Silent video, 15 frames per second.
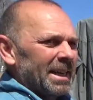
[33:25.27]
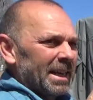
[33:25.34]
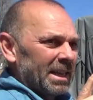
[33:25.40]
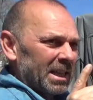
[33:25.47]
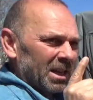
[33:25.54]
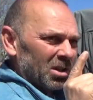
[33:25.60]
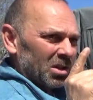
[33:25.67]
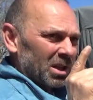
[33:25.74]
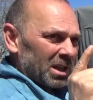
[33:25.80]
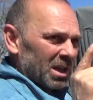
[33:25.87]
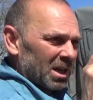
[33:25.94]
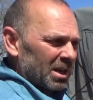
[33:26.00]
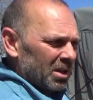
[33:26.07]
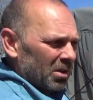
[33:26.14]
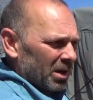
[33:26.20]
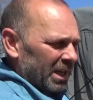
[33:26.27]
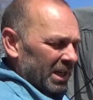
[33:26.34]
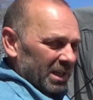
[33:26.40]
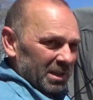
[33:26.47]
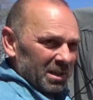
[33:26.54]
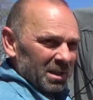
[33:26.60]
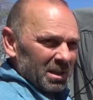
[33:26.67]
And then on the other
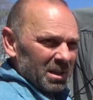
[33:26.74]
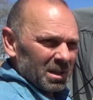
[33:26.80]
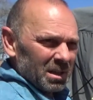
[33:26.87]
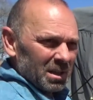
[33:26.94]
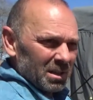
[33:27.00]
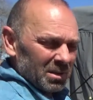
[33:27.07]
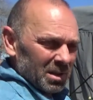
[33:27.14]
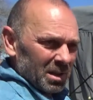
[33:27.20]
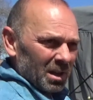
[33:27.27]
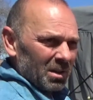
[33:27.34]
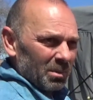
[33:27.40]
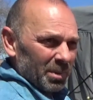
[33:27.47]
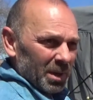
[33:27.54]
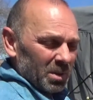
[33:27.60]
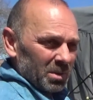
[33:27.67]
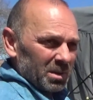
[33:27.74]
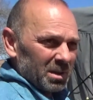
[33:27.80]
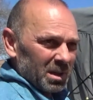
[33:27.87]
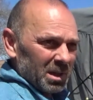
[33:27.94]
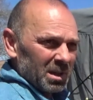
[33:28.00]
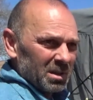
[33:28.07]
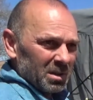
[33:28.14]
end, there's another post,
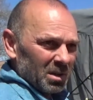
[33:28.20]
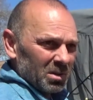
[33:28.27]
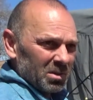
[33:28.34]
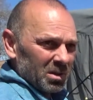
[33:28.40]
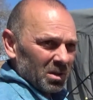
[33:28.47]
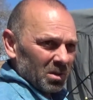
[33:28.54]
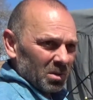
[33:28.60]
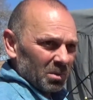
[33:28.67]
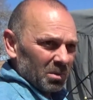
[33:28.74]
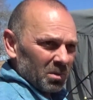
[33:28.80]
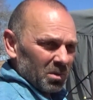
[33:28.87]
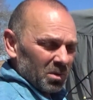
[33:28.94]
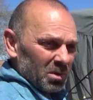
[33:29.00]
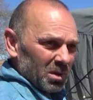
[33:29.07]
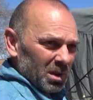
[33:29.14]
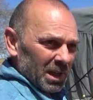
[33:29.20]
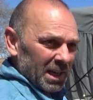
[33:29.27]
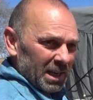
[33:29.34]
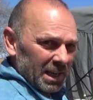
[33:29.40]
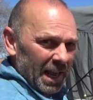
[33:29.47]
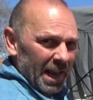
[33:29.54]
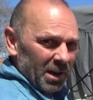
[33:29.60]
and it's also
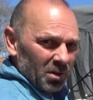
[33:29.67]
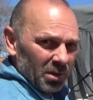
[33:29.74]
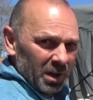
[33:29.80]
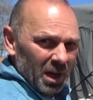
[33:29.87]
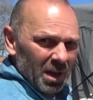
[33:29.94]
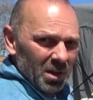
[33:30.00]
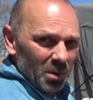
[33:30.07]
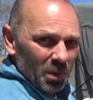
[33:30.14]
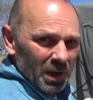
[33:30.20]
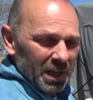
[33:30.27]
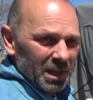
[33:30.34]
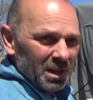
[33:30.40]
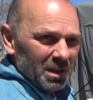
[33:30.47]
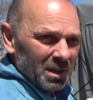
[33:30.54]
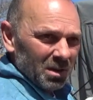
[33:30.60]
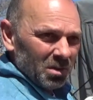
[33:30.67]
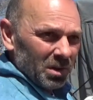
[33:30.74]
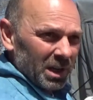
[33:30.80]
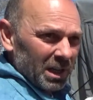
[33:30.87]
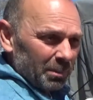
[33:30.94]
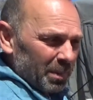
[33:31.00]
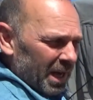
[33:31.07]
at an angle the other way,
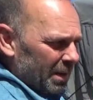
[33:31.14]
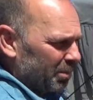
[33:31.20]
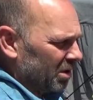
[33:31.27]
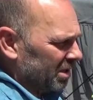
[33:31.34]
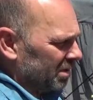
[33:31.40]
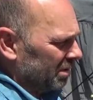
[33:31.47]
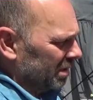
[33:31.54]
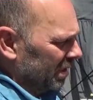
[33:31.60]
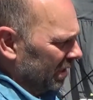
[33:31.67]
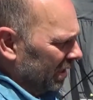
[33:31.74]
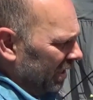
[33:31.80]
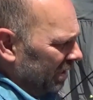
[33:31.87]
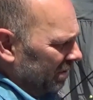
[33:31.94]
creating back pressure. And then